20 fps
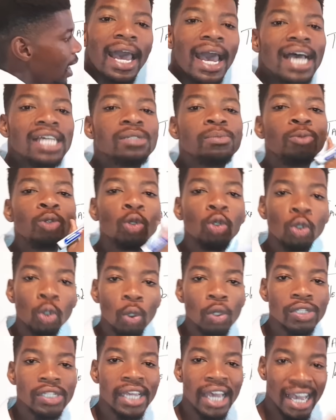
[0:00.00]
As
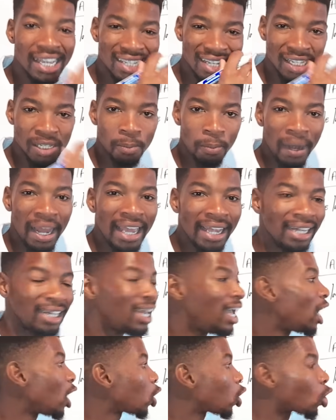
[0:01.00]
Nduduzi has explained,
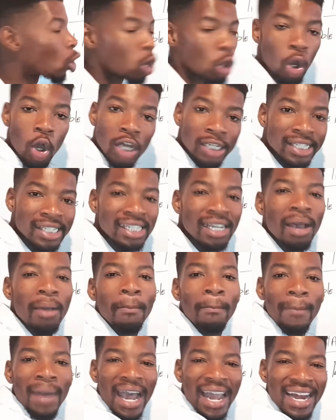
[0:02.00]
gross
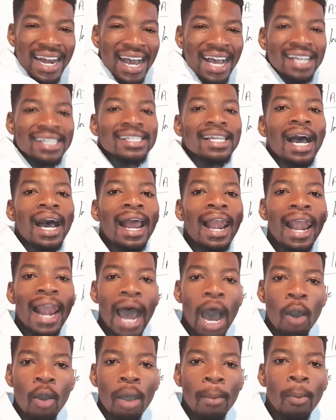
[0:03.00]
minus
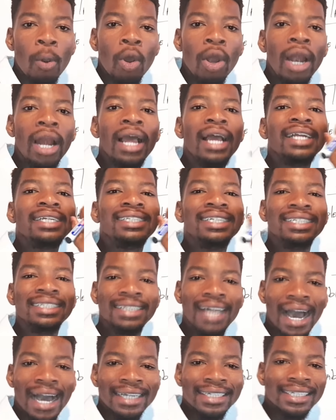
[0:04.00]
allowable
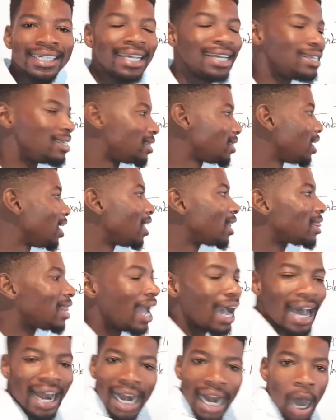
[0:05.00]
deductions. The
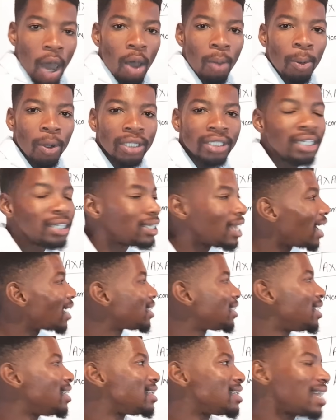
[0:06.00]
allowable
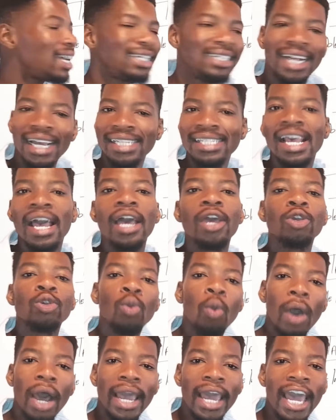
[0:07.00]
deductions such as
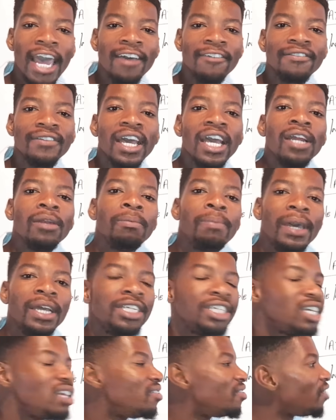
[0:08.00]
U I F and
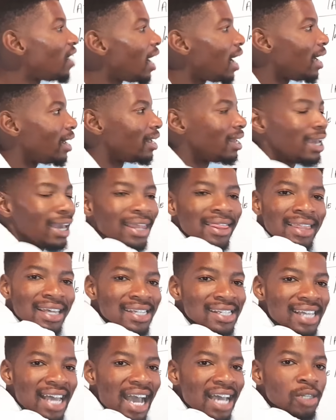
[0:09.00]
pension fund, and
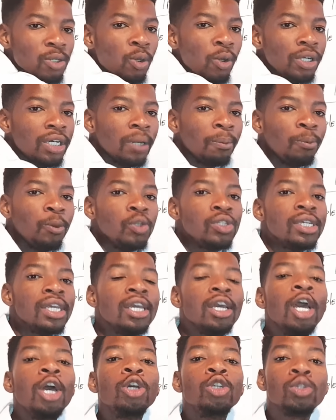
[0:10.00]
this guy is
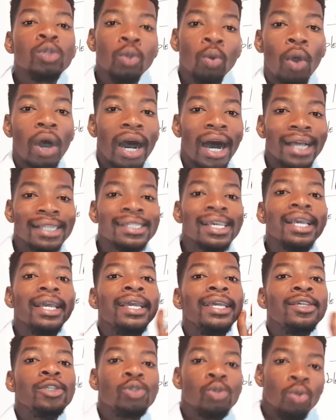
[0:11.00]
contributing towards
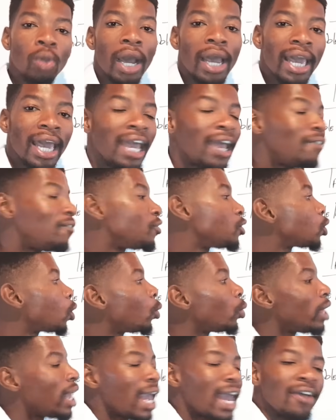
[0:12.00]
his U I F, so
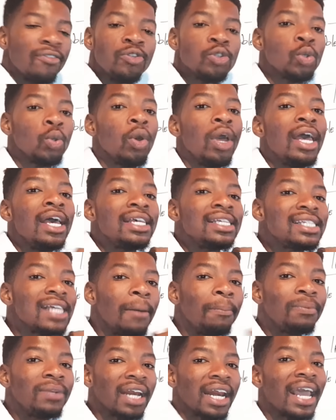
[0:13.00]
we have to
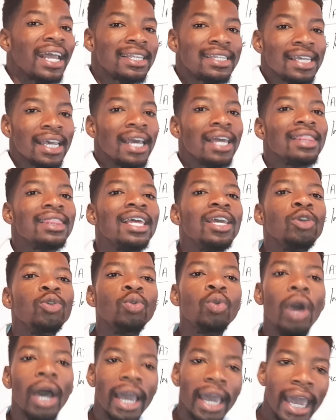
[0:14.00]
subtract the
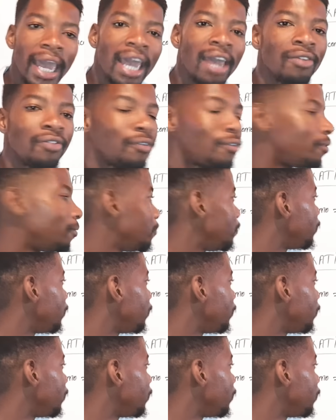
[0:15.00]
U I F.